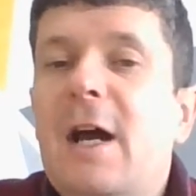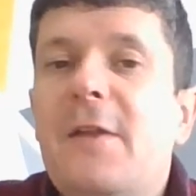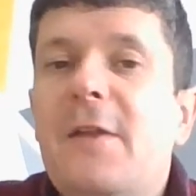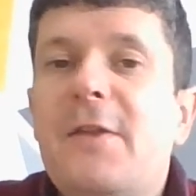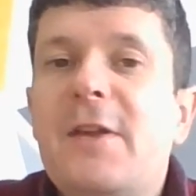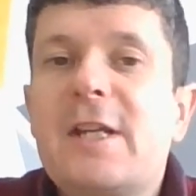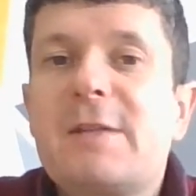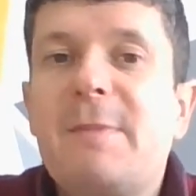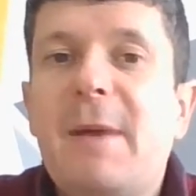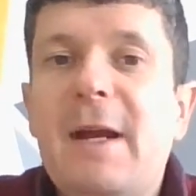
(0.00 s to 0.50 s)

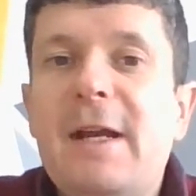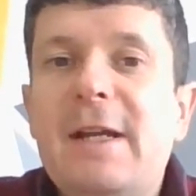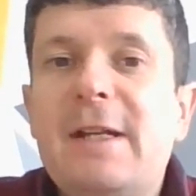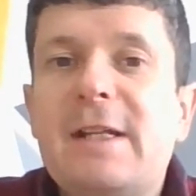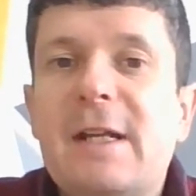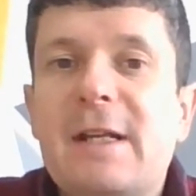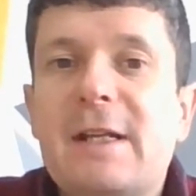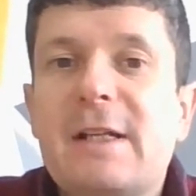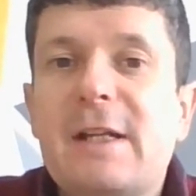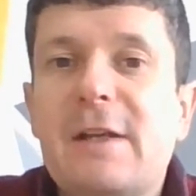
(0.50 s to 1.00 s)
This made
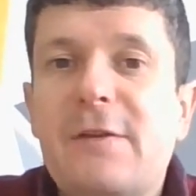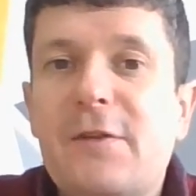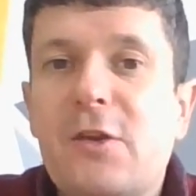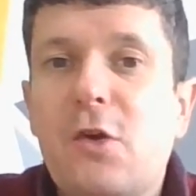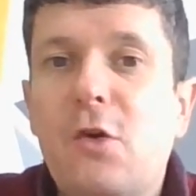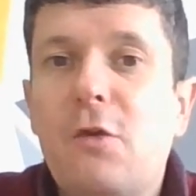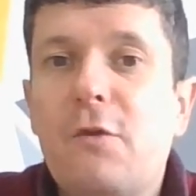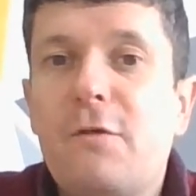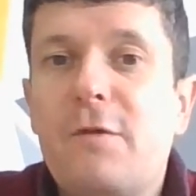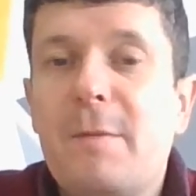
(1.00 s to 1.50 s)
it
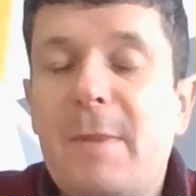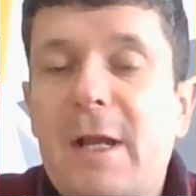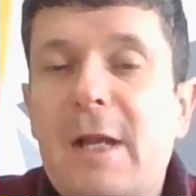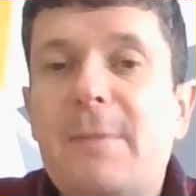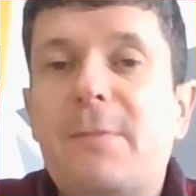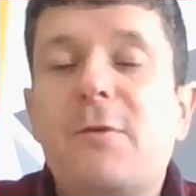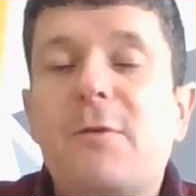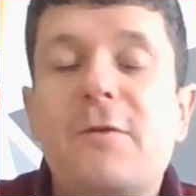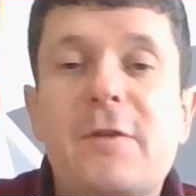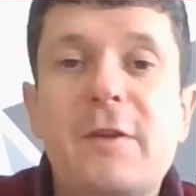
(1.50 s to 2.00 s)
difficult for
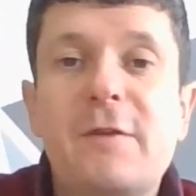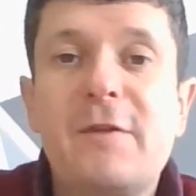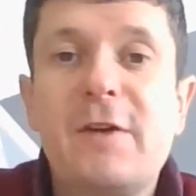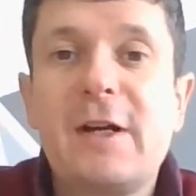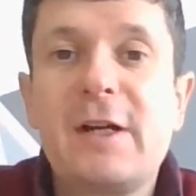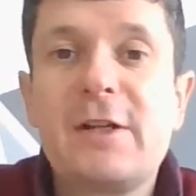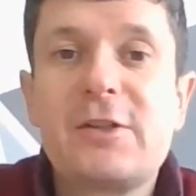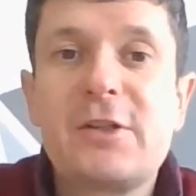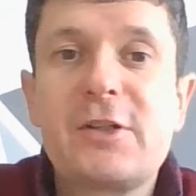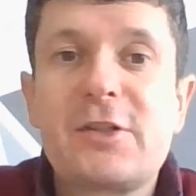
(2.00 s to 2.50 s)
people from the
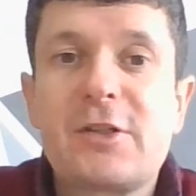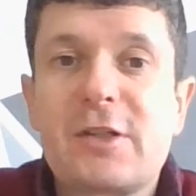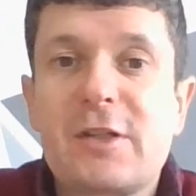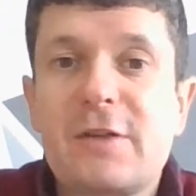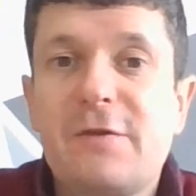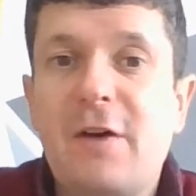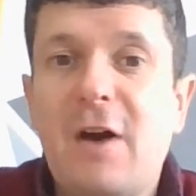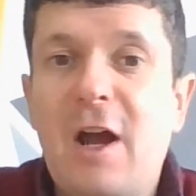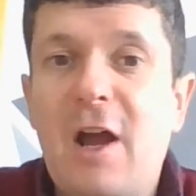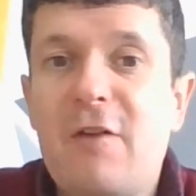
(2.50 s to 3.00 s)
villages to
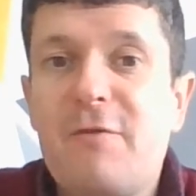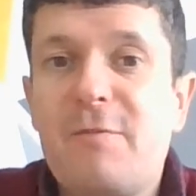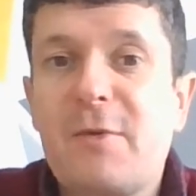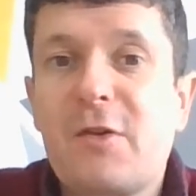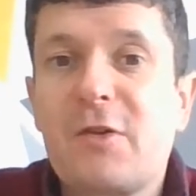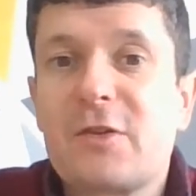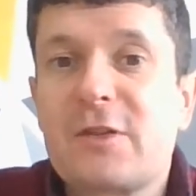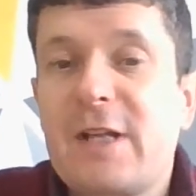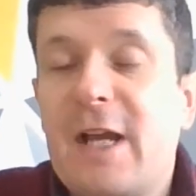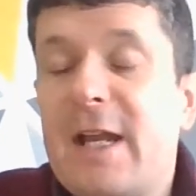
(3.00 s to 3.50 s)
survive
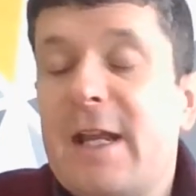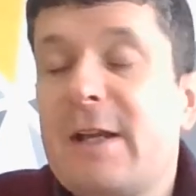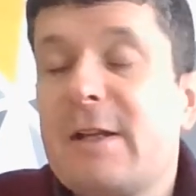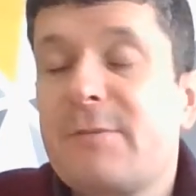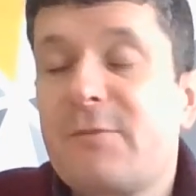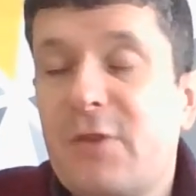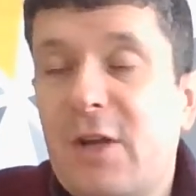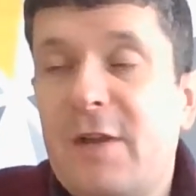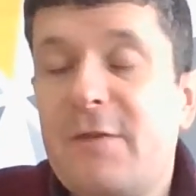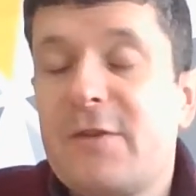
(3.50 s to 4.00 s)
because they
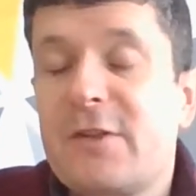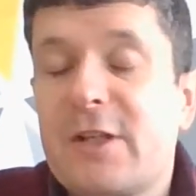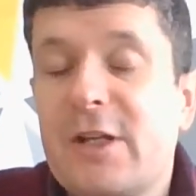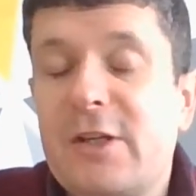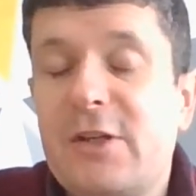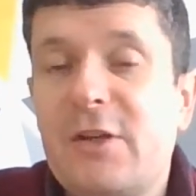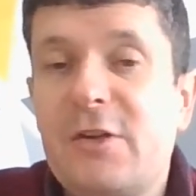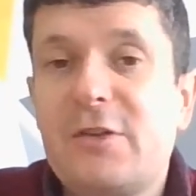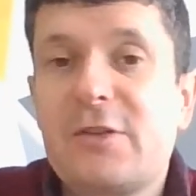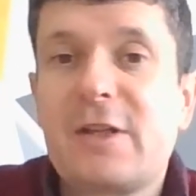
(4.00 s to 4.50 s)
had previously
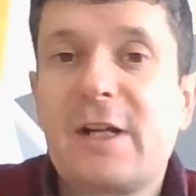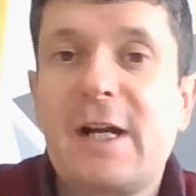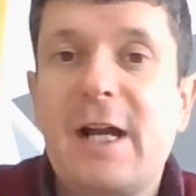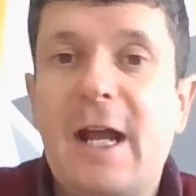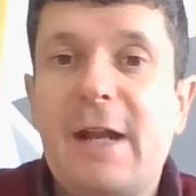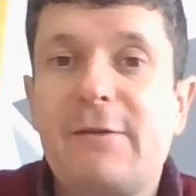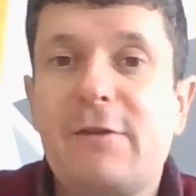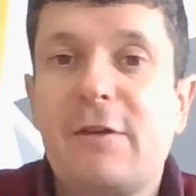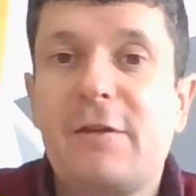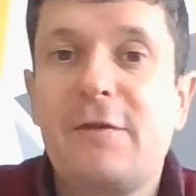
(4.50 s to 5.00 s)
used the
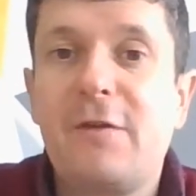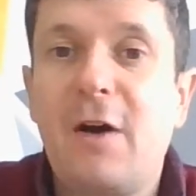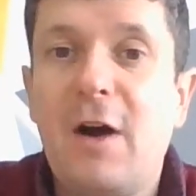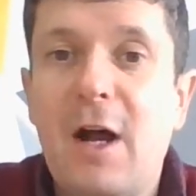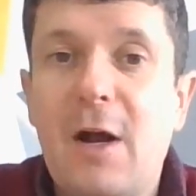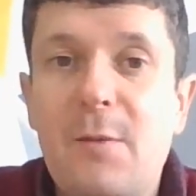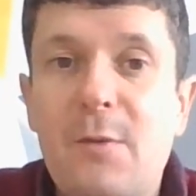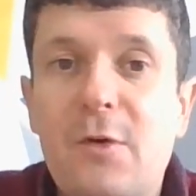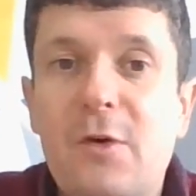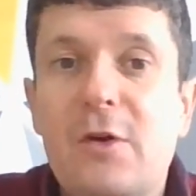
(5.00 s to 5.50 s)
land for
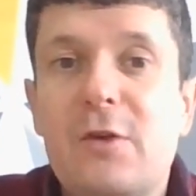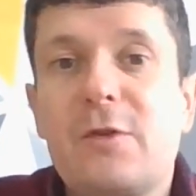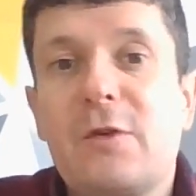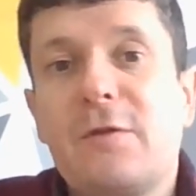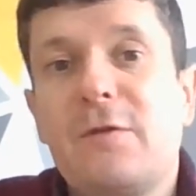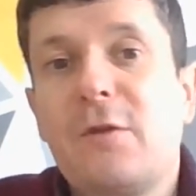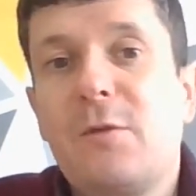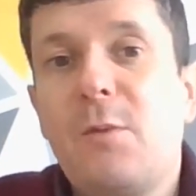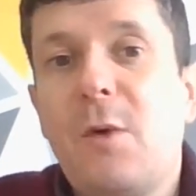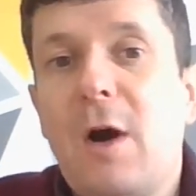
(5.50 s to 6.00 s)
firewood,
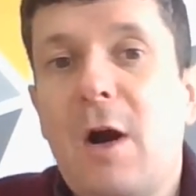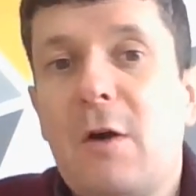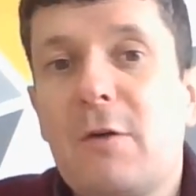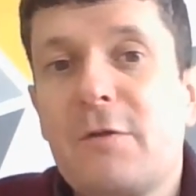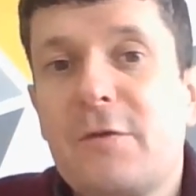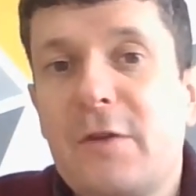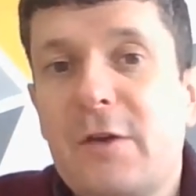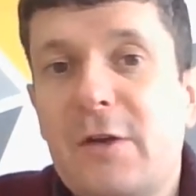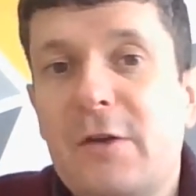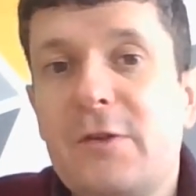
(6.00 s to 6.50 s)
for
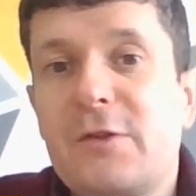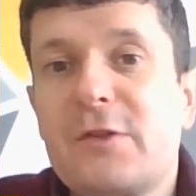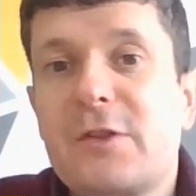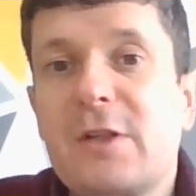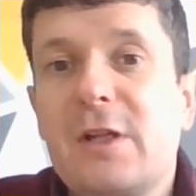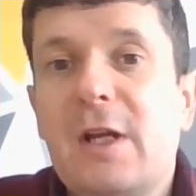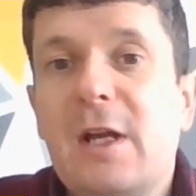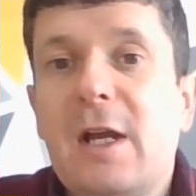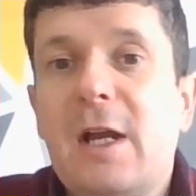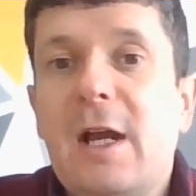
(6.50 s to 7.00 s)
wild foods,
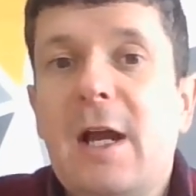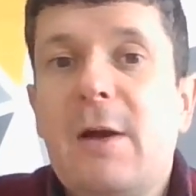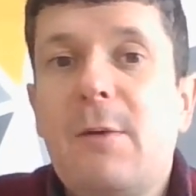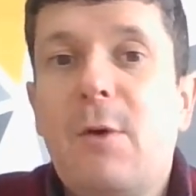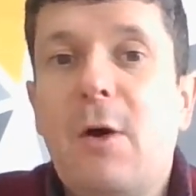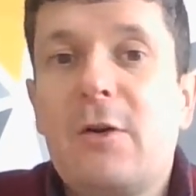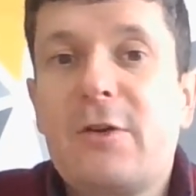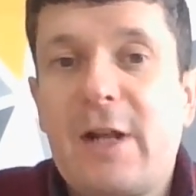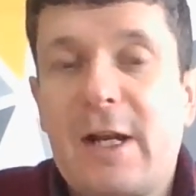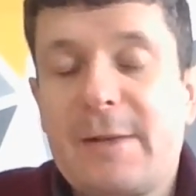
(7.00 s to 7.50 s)

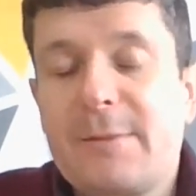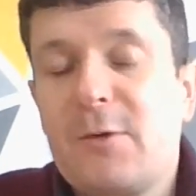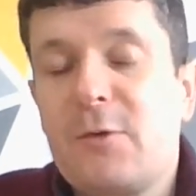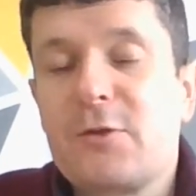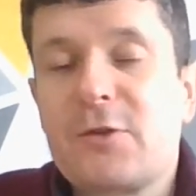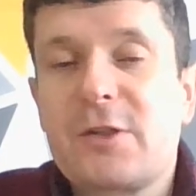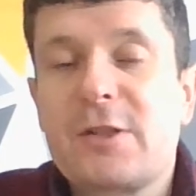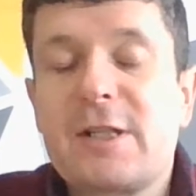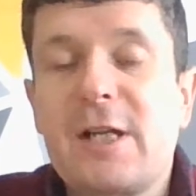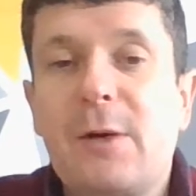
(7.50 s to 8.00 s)
wild
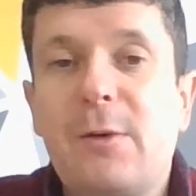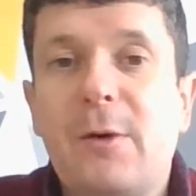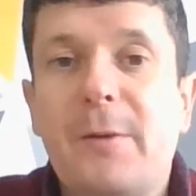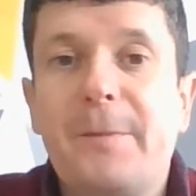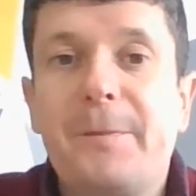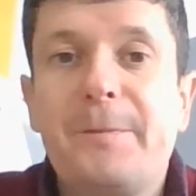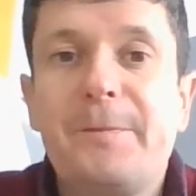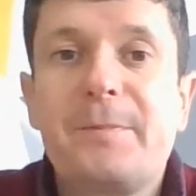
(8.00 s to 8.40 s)
animals, and so on.